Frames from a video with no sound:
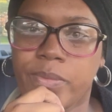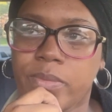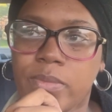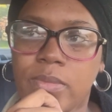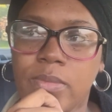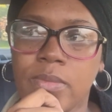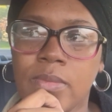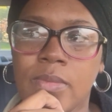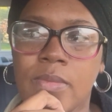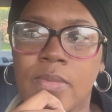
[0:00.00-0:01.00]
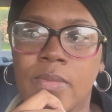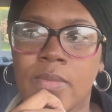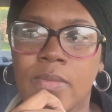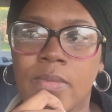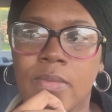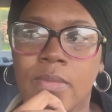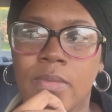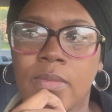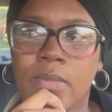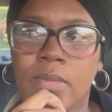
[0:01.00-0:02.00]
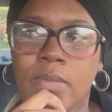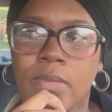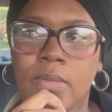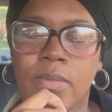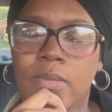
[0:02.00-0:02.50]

No one is speaking in this clip.